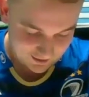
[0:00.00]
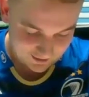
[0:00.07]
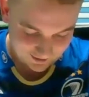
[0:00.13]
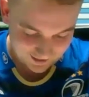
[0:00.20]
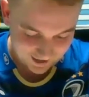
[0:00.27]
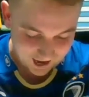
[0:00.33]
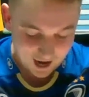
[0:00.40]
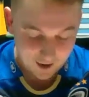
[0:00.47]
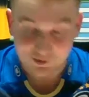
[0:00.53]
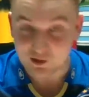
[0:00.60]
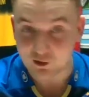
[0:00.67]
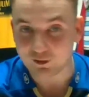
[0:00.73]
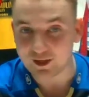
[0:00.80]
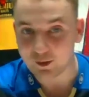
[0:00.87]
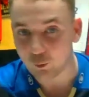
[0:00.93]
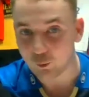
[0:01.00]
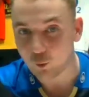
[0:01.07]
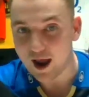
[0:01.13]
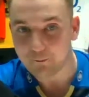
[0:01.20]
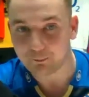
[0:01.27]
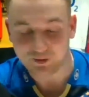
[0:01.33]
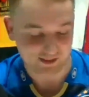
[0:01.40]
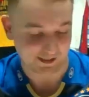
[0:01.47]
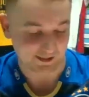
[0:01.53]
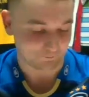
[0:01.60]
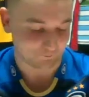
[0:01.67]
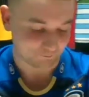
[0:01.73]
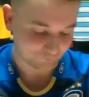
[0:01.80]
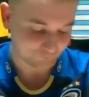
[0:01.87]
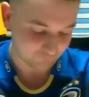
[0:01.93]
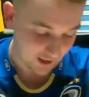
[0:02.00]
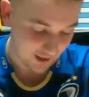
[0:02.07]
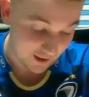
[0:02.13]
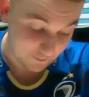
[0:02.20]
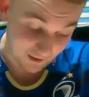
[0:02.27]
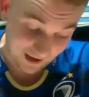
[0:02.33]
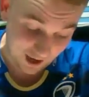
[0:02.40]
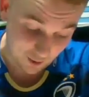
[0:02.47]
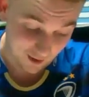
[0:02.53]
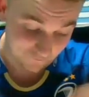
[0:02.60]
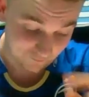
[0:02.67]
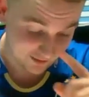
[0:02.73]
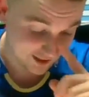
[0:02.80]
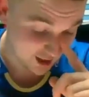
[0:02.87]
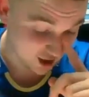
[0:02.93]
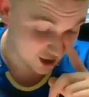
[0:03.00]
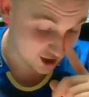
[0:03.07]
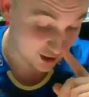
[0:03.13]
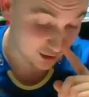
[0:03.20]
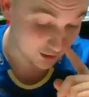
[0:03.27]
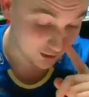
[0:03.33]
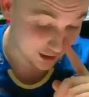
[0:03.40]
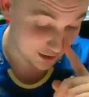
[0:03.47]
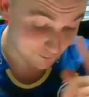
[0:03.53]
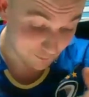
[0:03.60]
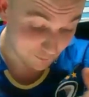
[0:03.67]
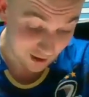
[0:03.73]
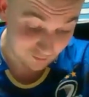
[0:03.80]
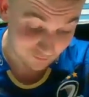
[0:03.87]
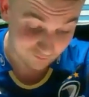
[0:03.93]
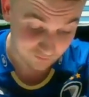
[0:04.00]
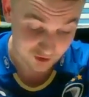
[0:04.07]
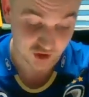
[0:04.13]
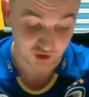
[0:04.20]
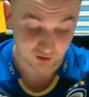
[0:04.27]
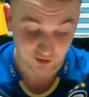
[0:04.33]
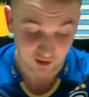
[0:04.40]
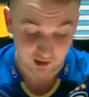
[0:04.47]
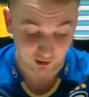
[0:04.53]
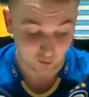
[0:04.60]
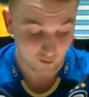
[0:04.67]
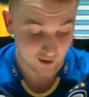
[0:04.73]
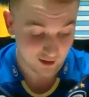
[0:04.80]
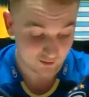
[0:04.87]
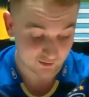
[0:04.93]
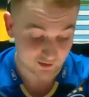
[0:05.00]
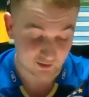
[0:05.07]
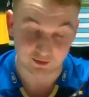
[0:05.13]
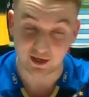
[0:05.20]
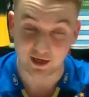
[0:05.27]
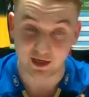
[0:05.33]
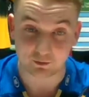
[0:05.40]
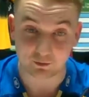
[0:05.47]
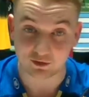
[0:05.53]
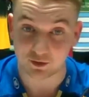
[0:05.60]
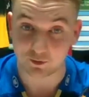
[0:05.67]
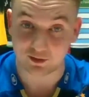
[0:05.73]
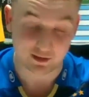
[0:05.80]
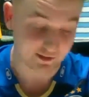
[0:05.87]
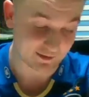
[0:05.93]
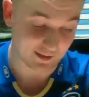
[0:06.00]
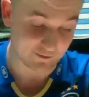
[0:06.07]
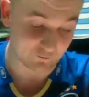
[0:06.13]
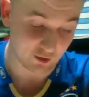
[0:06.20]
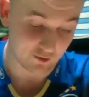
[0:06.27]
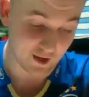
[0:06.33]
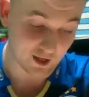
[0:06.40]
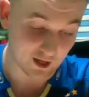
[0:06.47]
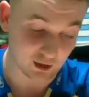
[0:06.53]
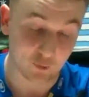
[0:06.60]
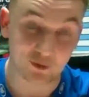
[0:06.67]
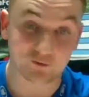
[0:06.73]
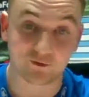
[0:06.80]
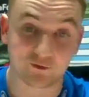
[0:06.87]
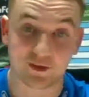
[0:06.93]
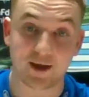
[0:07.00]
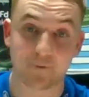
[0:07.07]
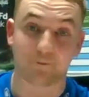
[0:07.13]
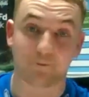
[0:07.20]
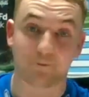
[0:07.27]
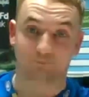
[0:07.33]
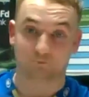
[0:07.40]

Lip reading: They get absolutely whipped. But however, they are above the Chicago Hounds in the table, so at least they've got that going for them.